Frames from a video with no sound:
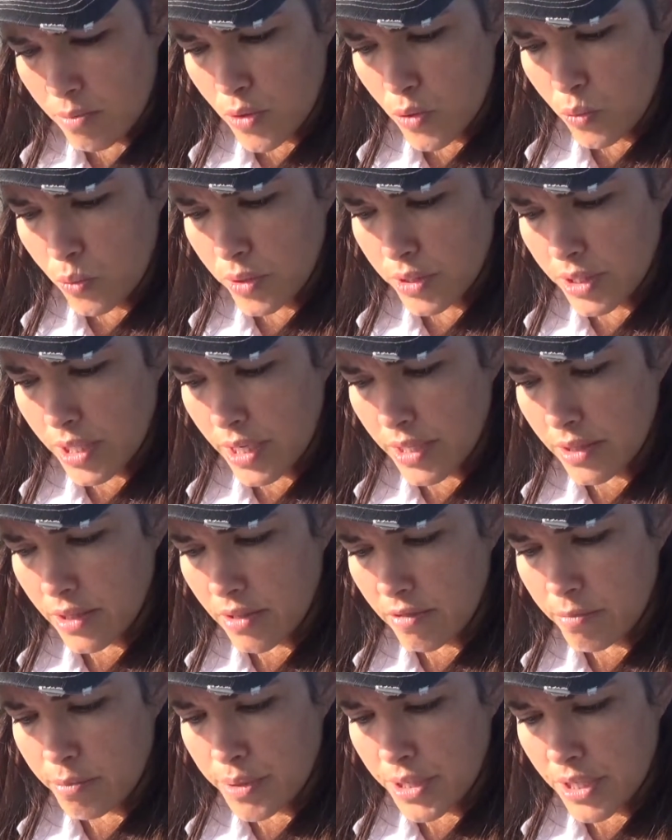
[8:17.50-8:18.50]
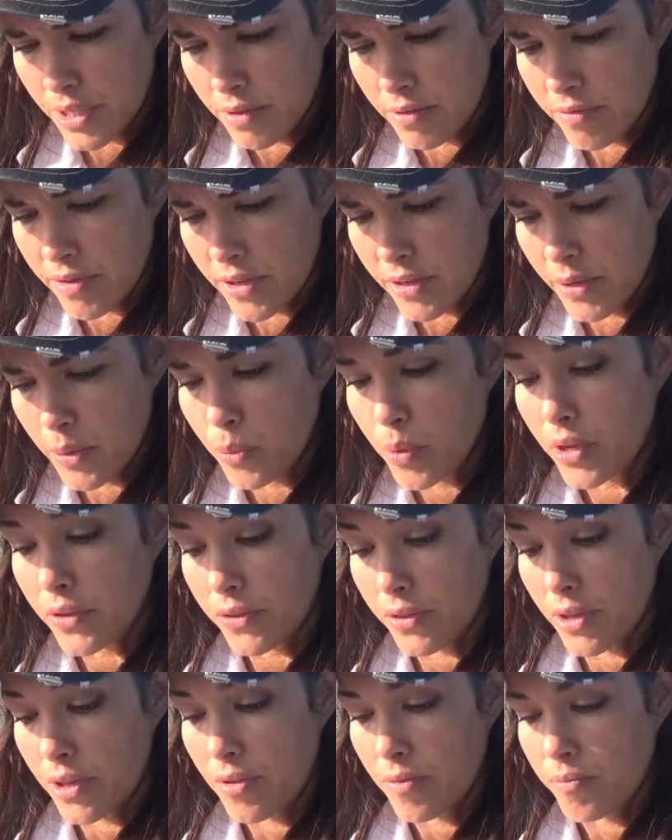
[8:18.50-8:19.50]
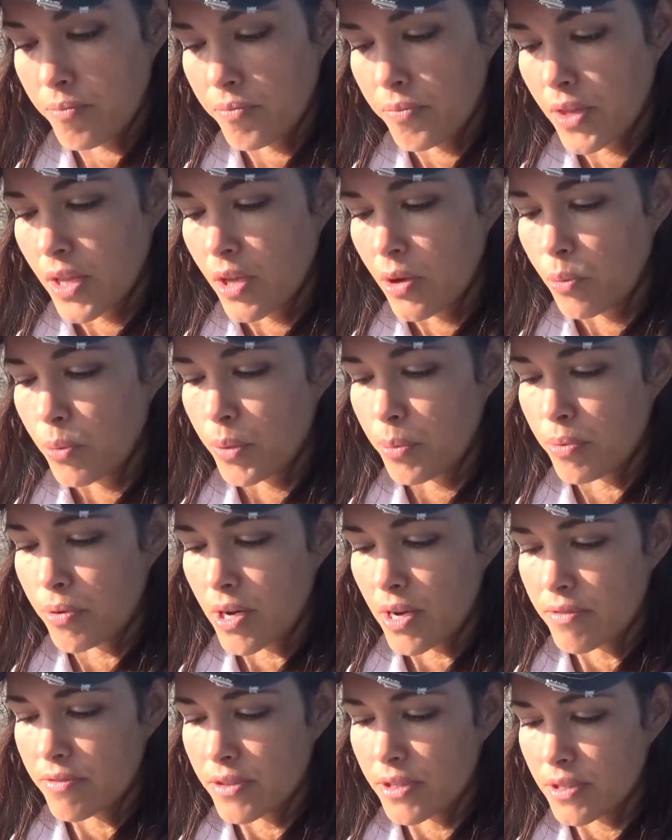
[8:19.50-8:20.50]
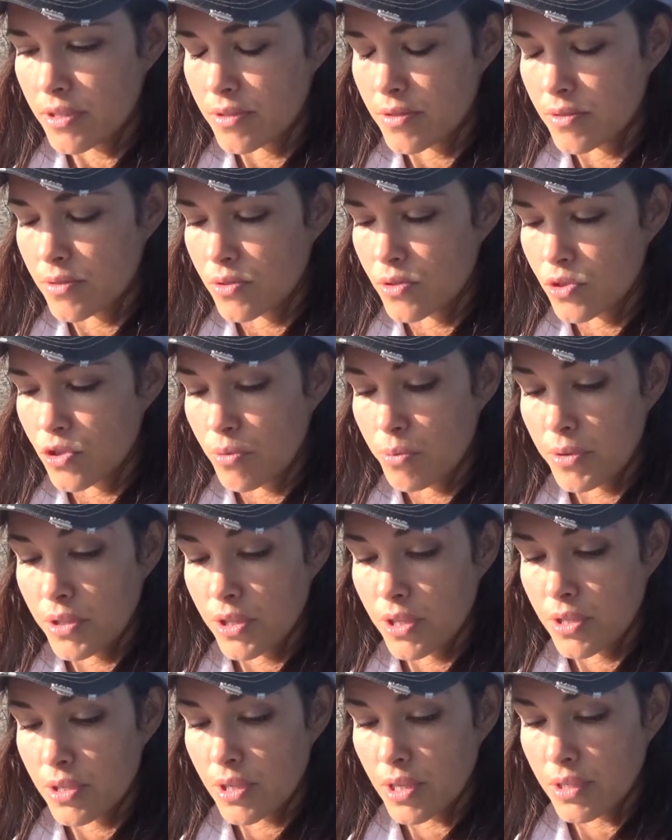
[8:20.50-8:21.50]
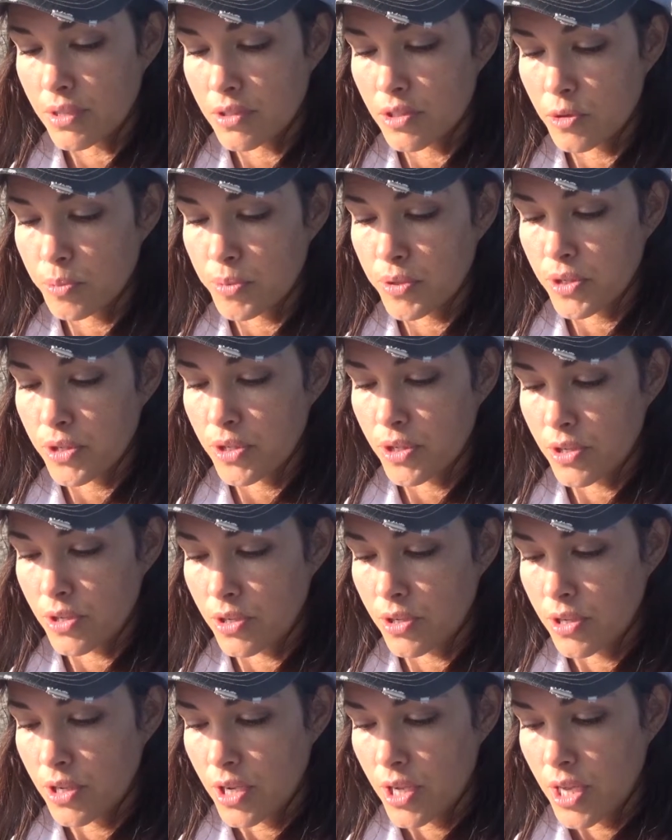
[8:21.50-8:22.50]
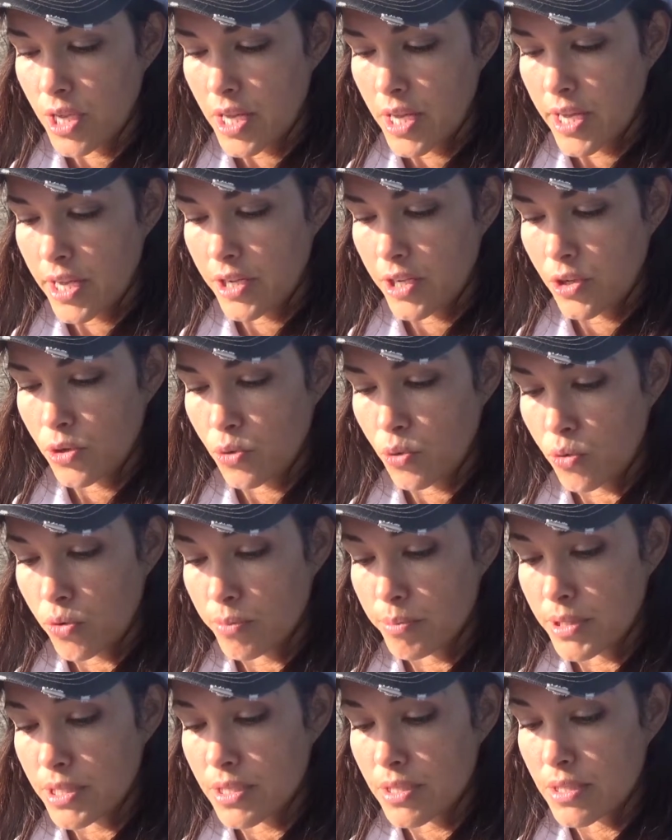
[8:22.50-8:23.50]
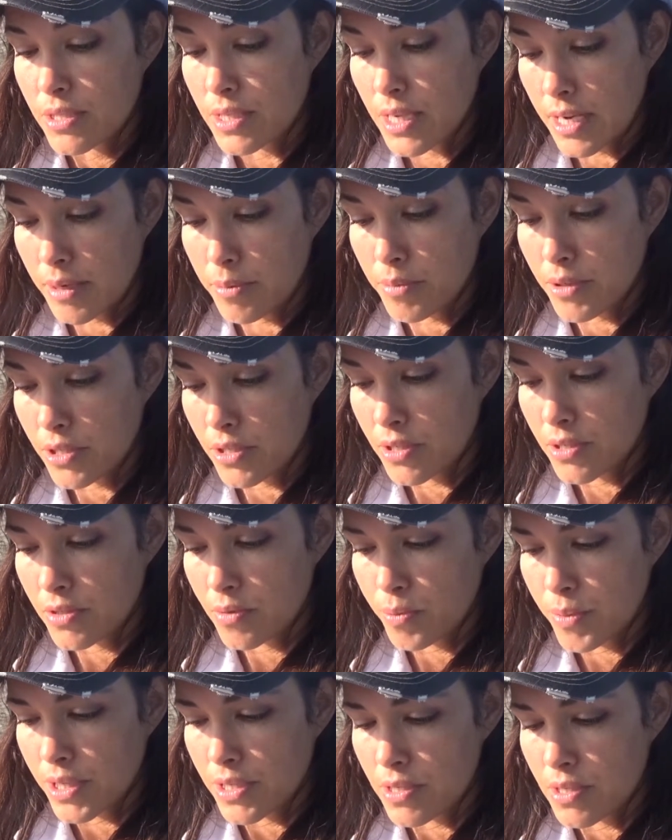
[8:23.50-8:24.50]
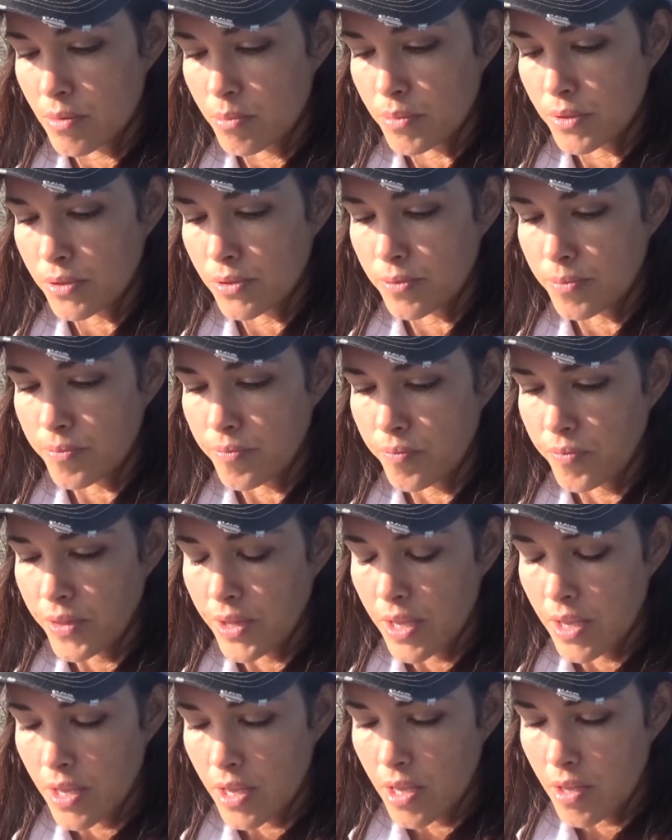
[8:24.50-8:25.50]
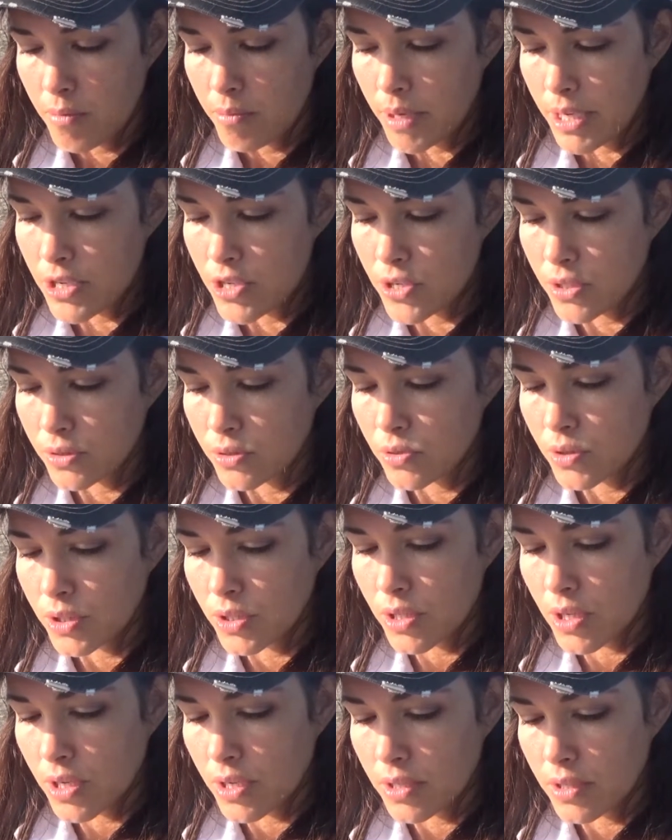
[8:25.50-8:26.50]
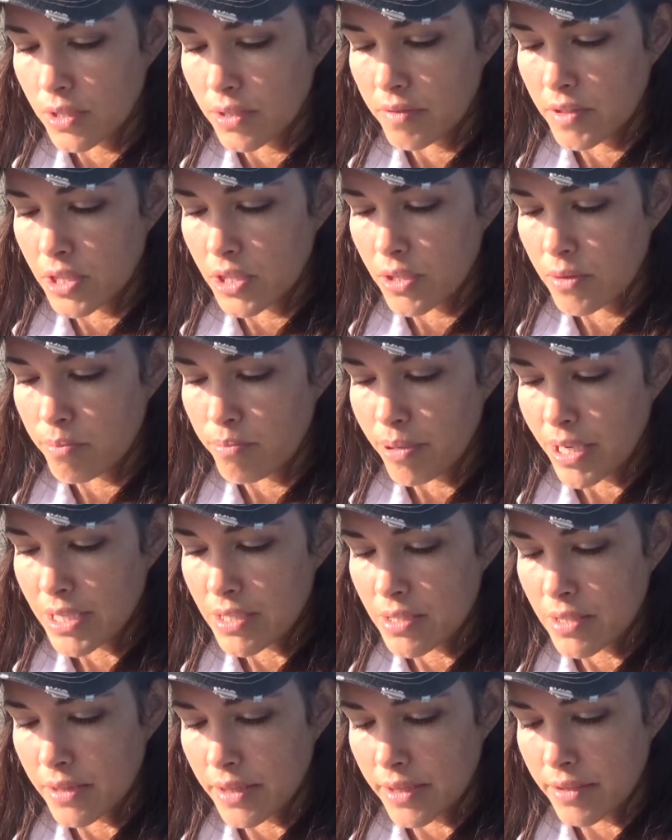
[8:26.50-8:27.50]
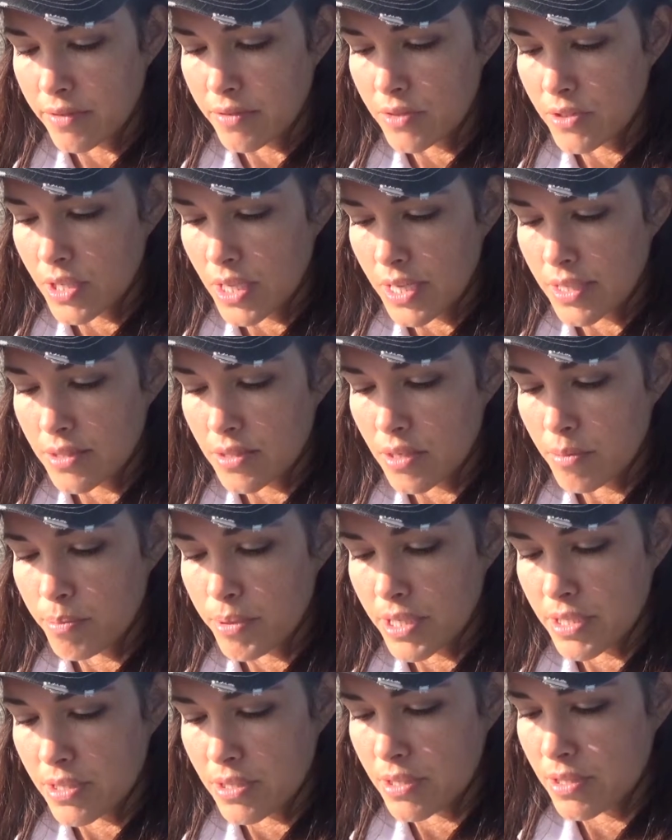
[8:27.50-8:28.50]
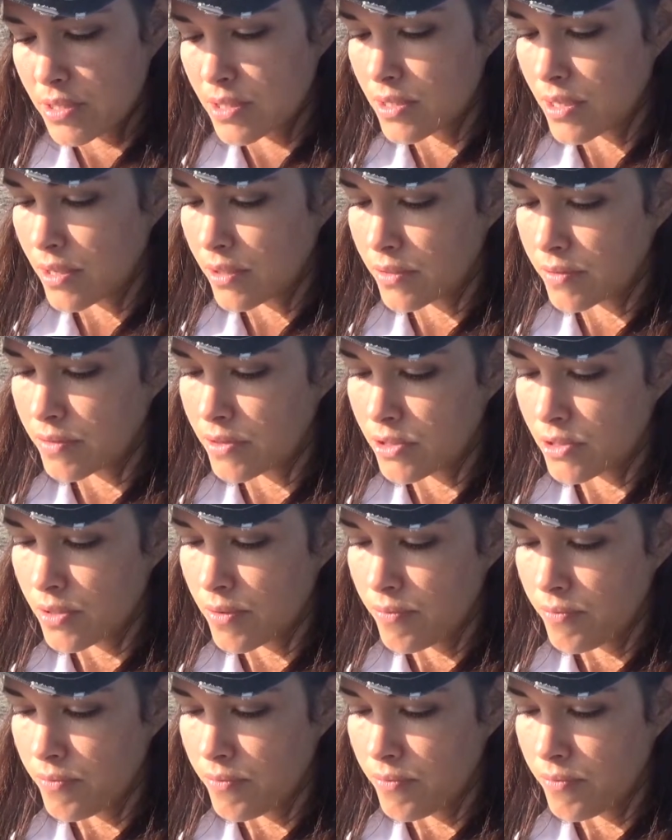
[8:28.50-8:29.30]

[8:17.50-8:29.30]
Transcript: Will and I love being very wealthy. We profit $2 million per year. An enormous diamond is my symbol. My children are living their best lives as their best selves.